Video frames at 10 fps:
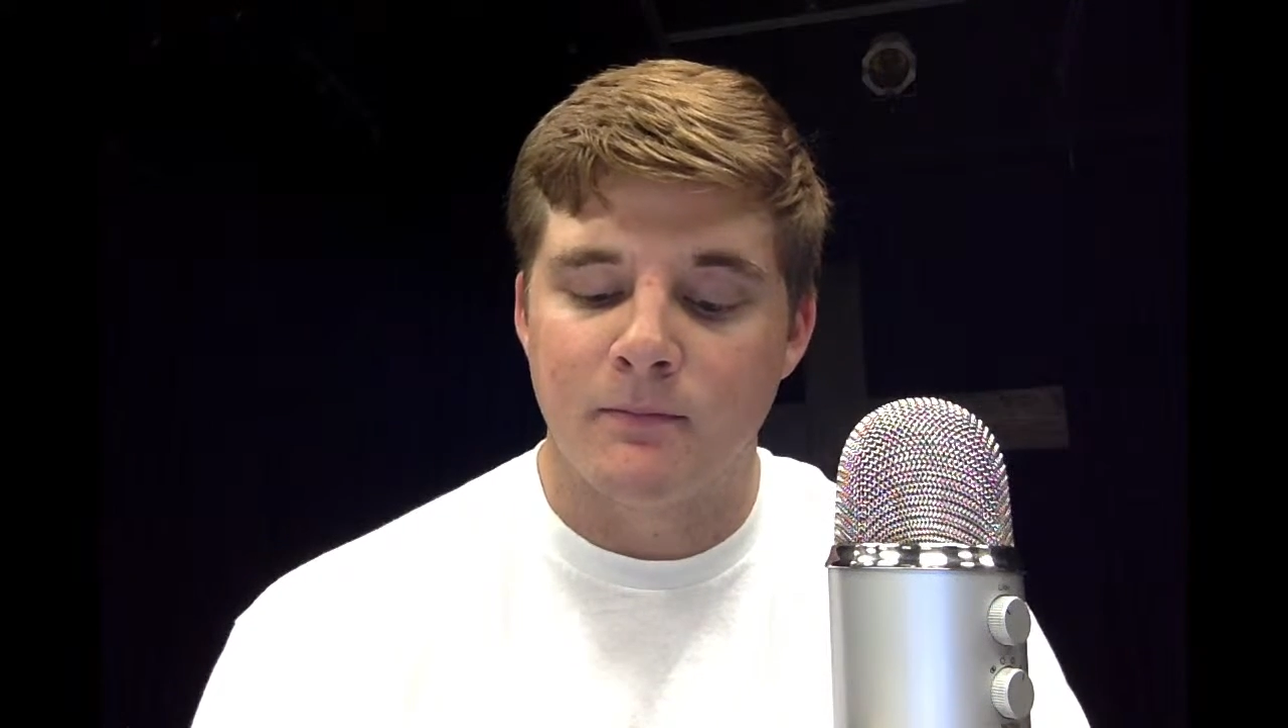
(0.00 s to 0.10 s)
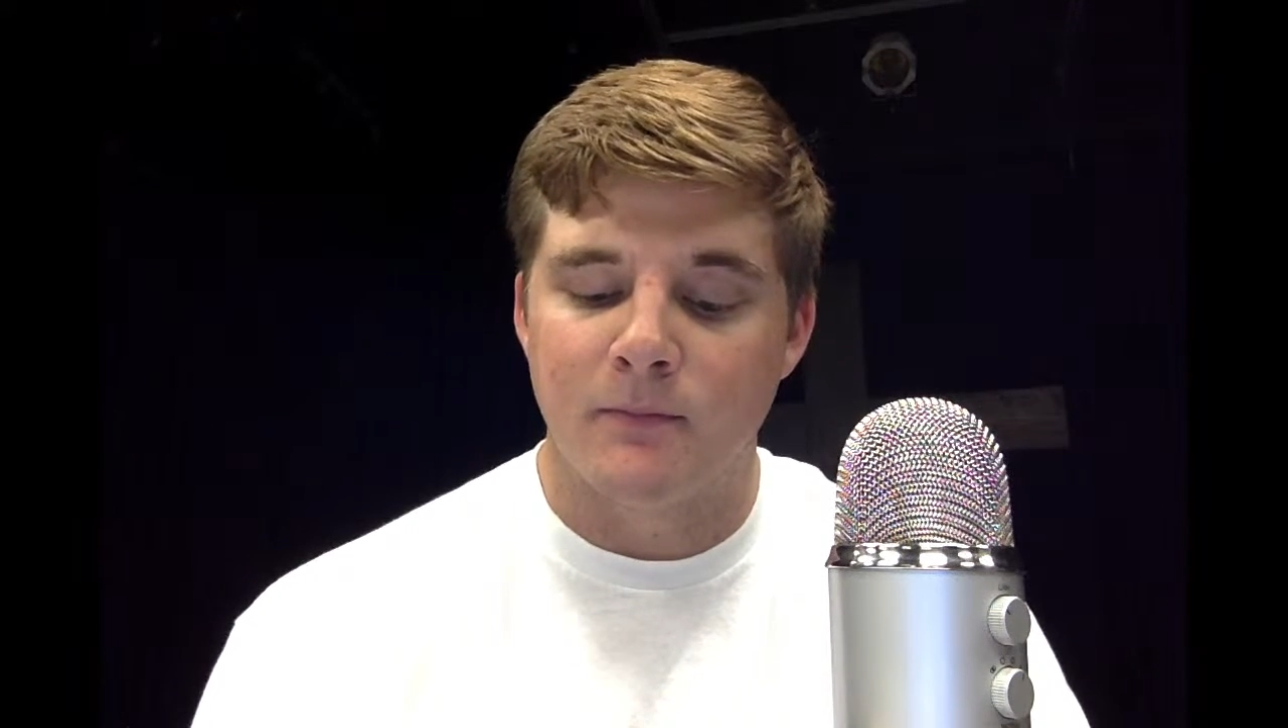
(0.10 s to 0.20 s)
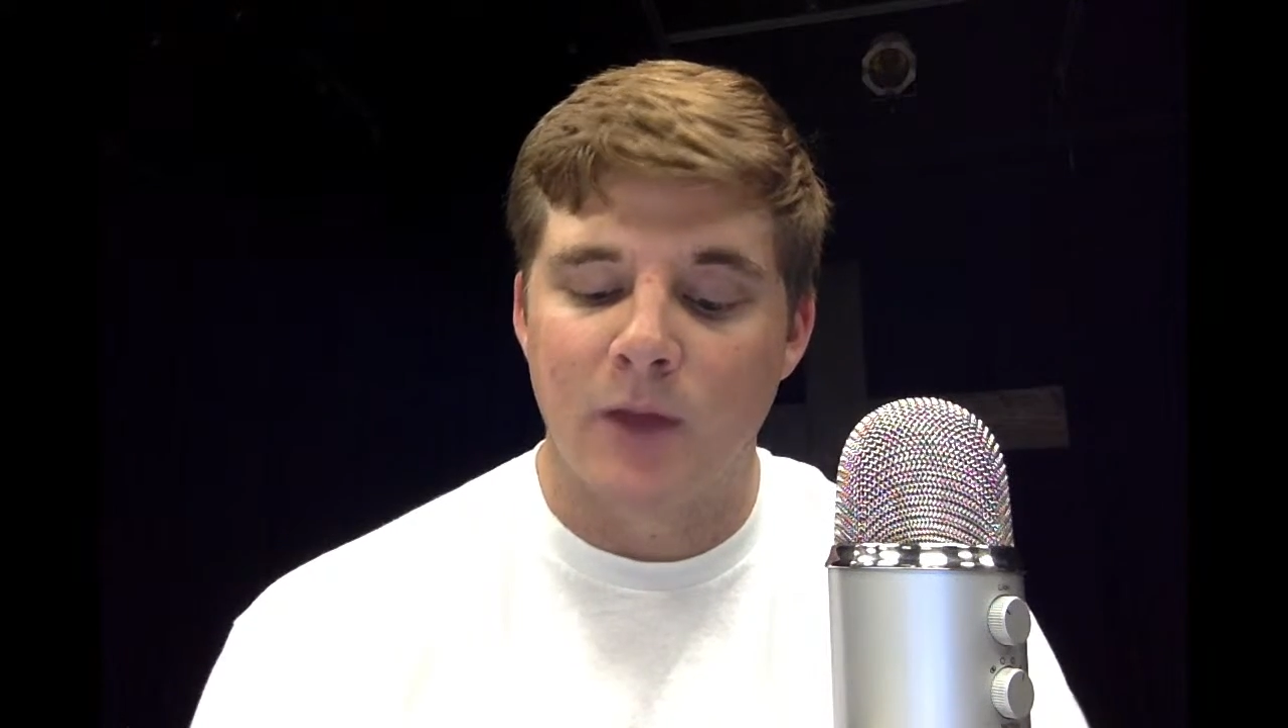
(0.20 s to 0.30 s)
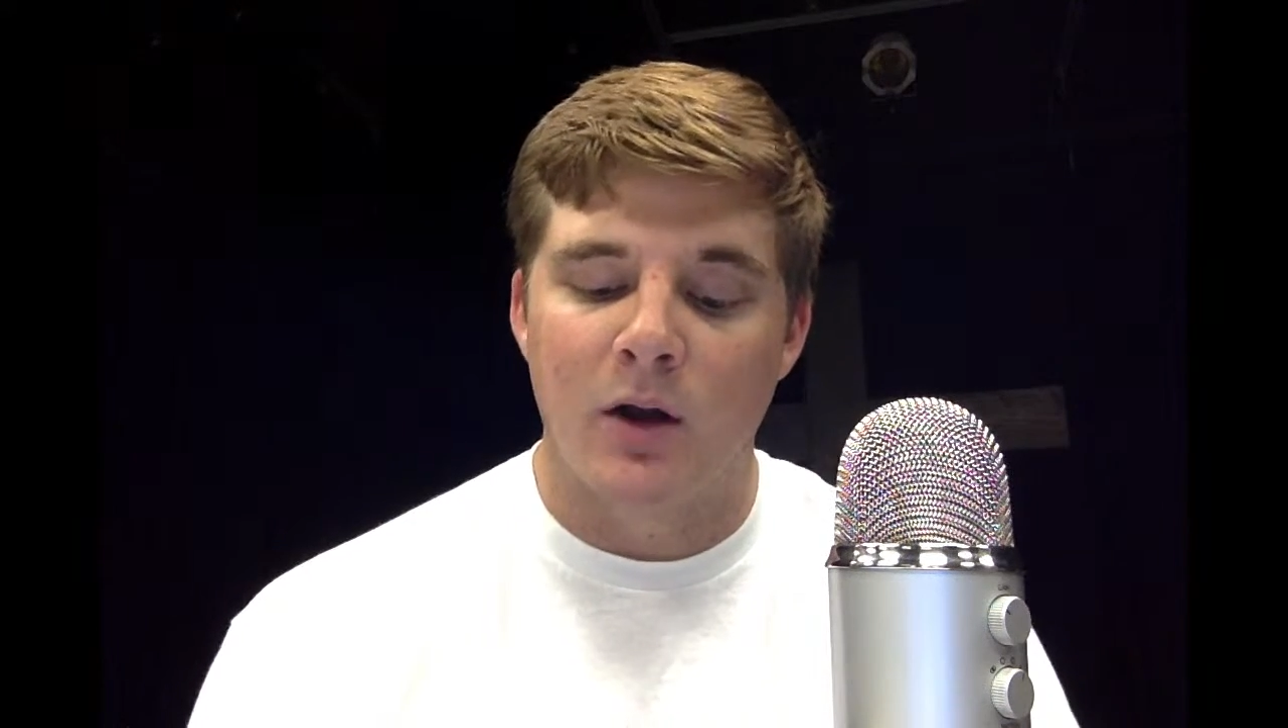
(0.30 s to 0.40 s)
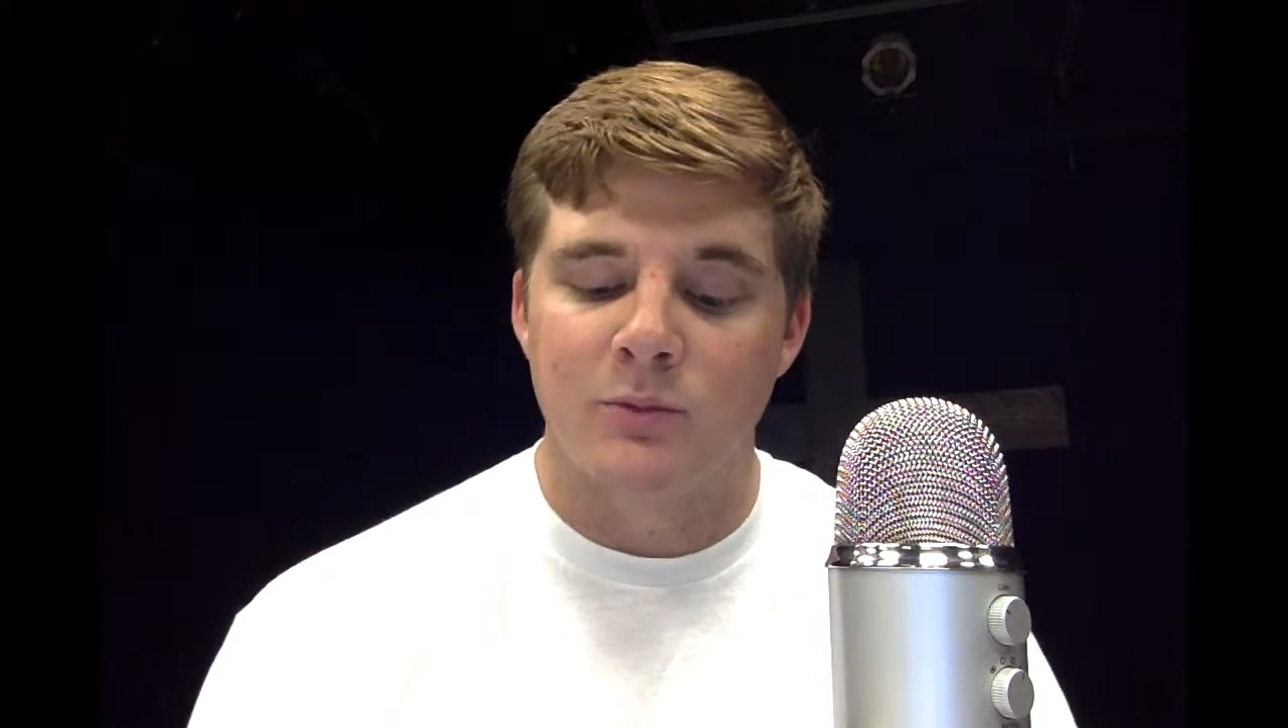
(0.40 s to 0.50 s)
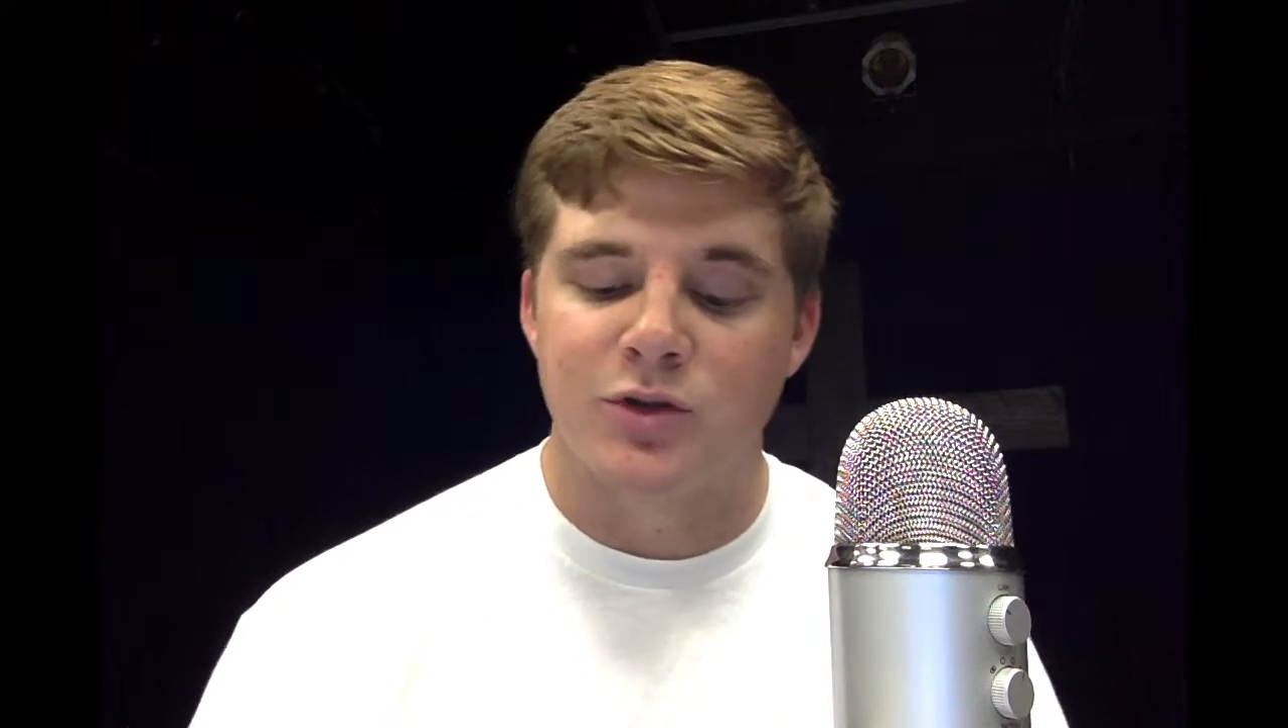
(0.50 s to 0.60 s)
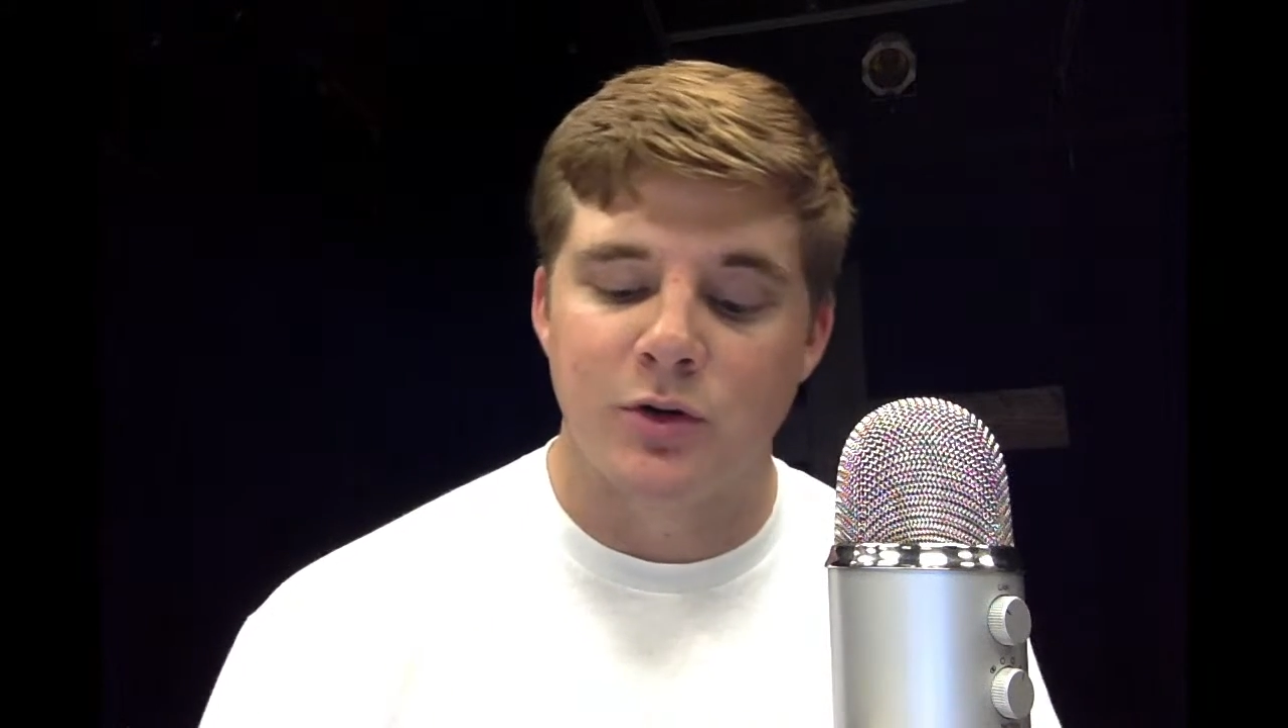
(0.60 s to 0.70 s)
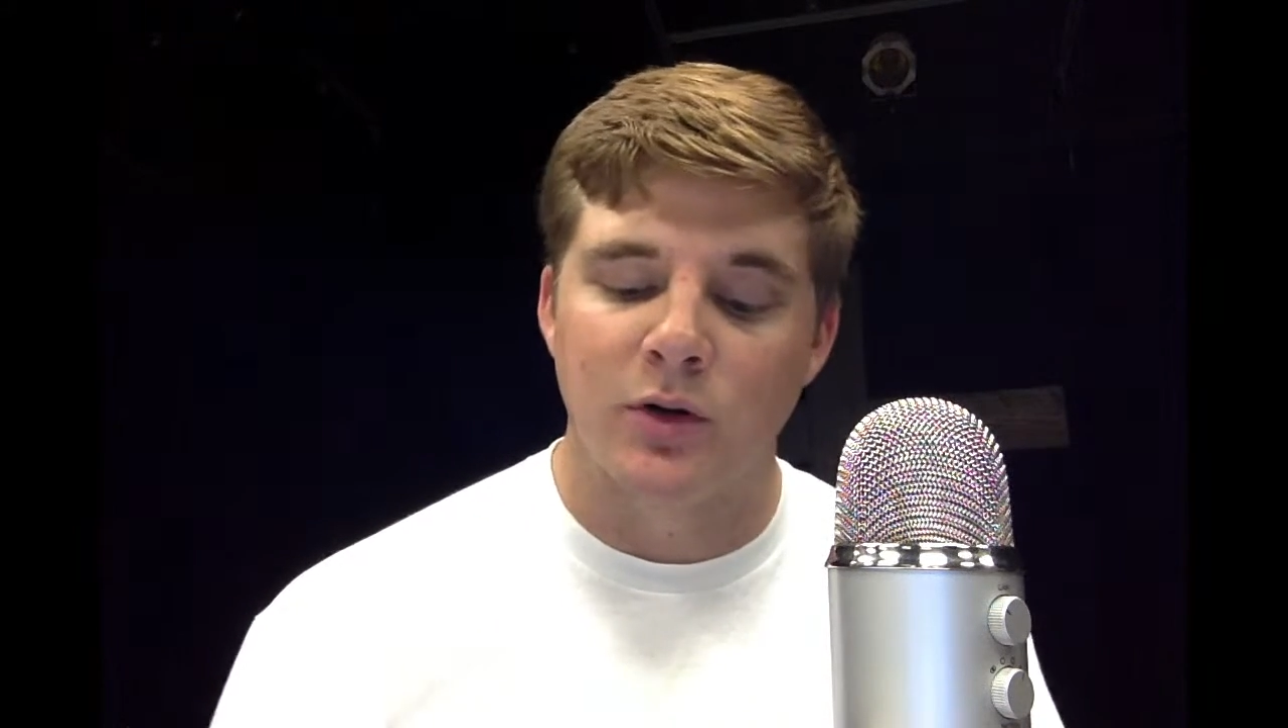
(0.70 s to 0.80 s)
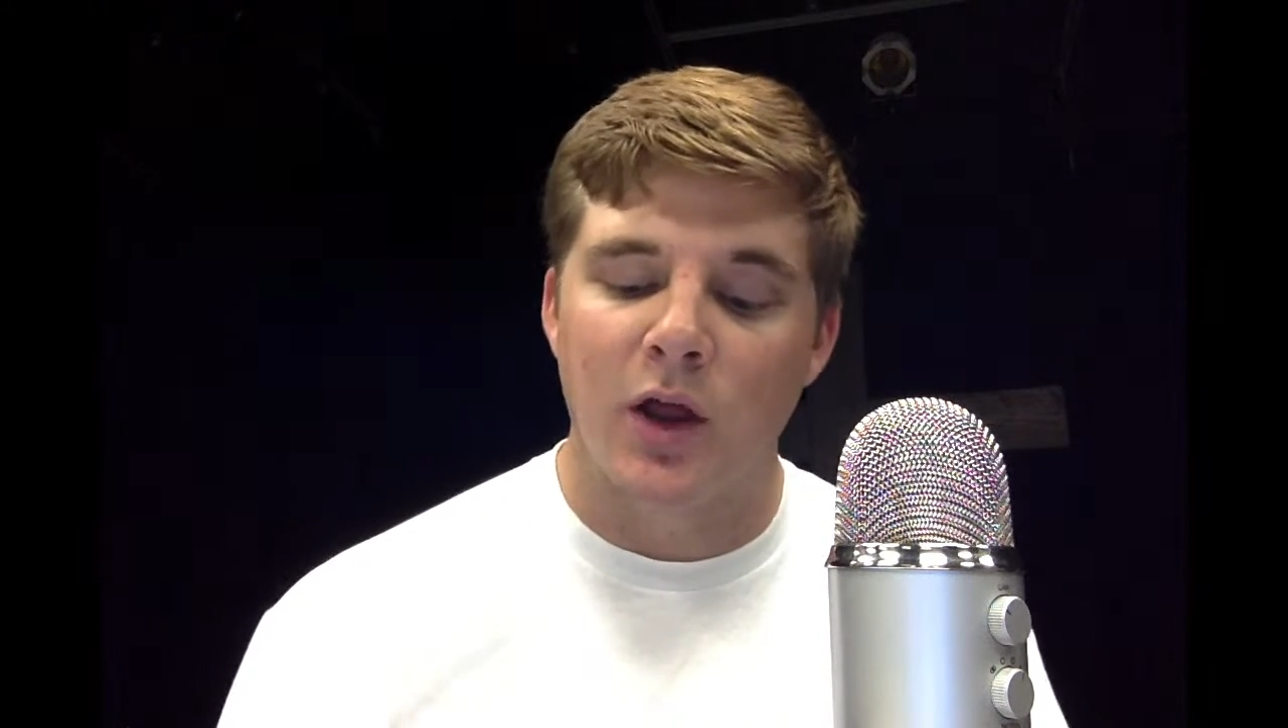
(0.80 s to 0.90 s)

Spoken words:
Now, I'm sure a